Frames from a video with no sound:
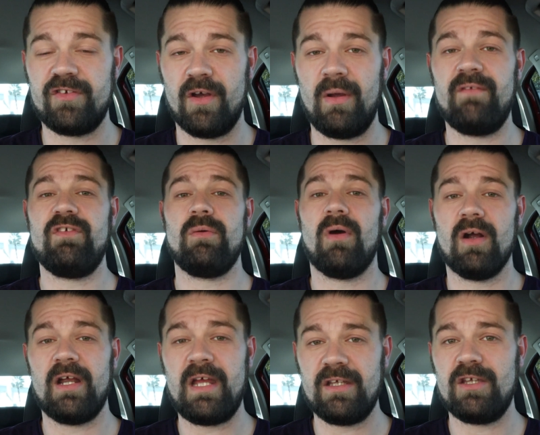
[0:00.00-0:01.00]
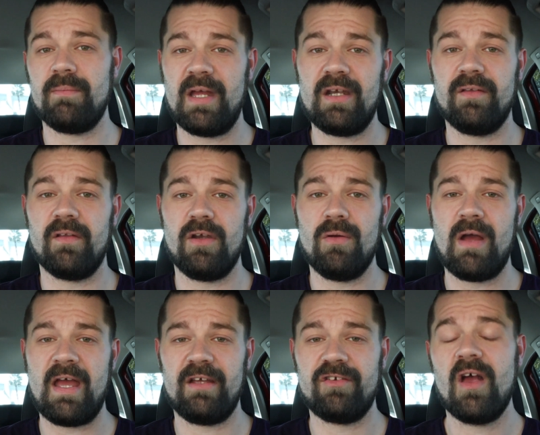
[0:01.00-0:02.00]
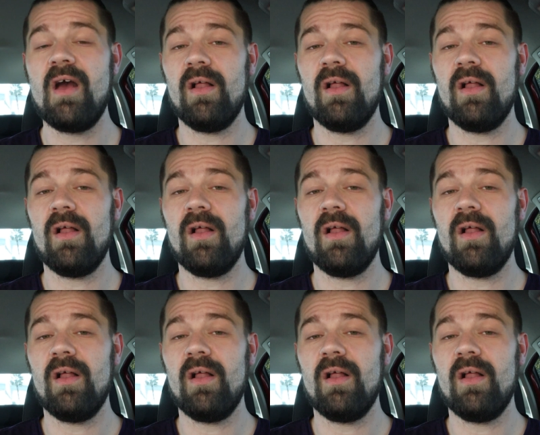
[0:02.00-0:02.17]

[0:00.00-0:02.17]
So if you are incubating the new eggs,